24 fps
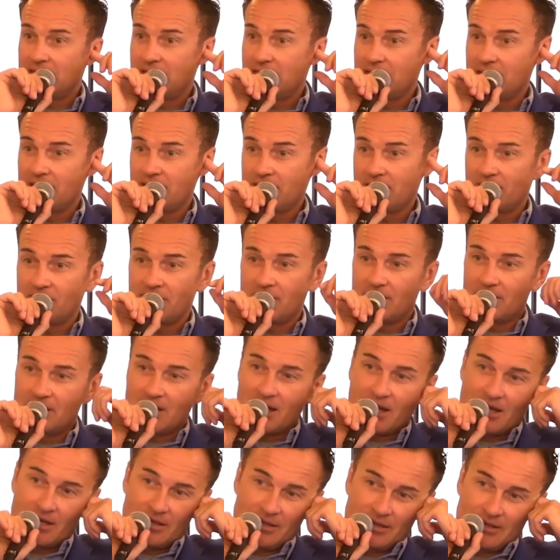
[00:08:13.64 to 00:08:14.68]
However,
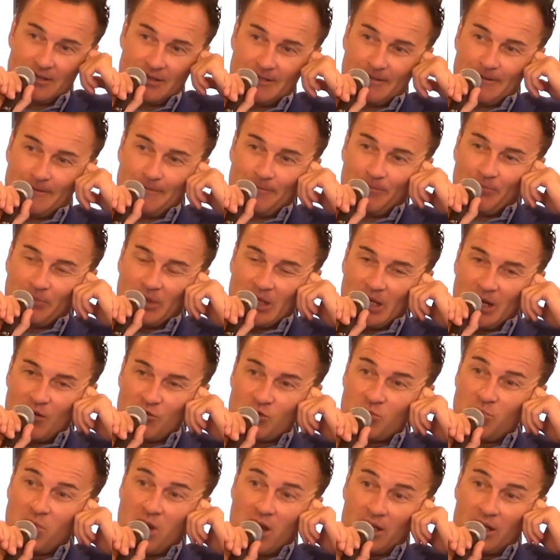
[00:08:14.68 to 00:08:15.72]
after discussing the
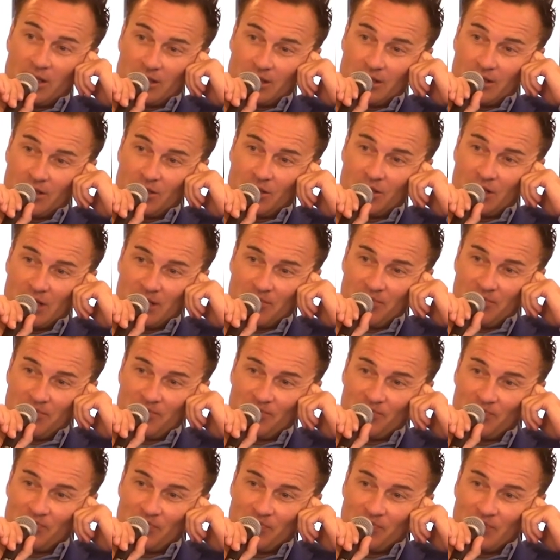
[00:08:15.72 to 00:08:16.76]
situation with his then
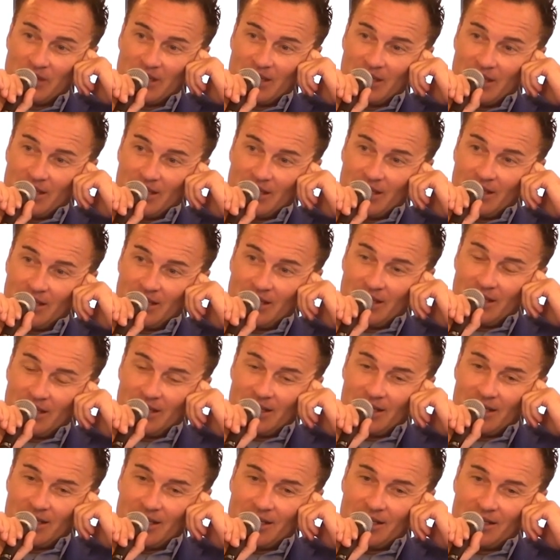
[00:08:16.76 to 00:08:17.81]
14-year-old daughter,
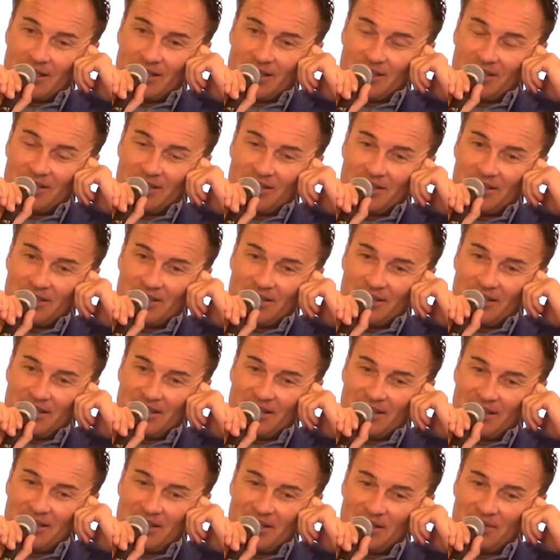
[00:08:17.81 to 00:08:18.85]
McMahon changed
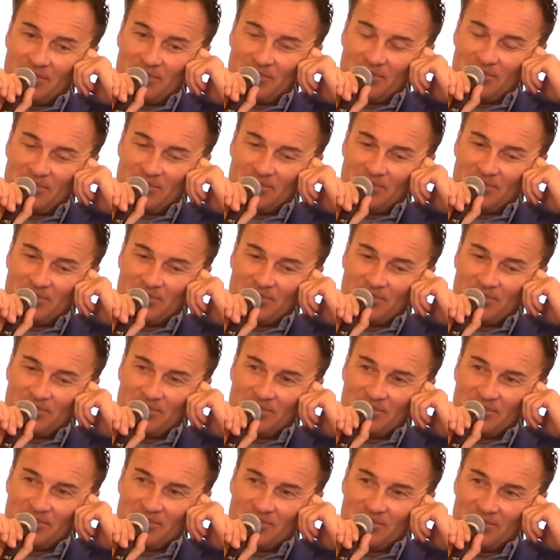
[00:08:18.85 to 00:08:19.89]
his mind and asked
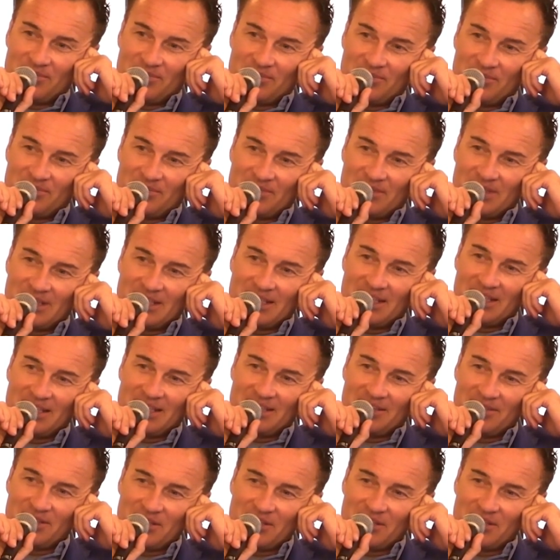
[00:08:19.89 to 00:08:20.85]
Kelly to marry him during the